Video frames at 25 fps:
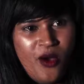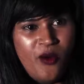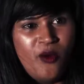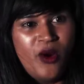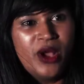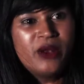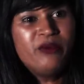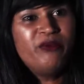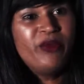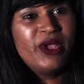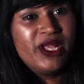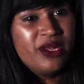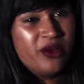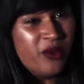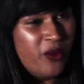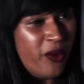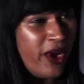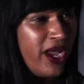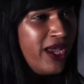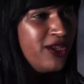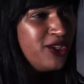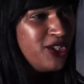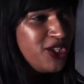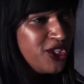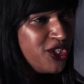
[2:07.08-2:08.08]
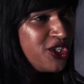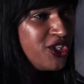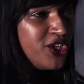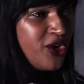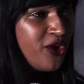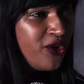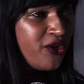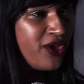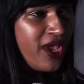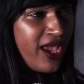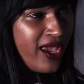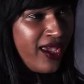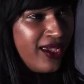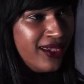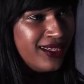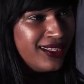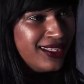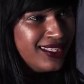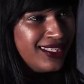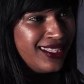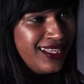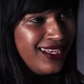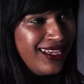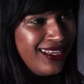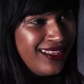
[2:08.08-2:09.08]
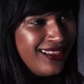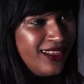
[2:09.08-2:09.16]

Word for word: What better way to showcase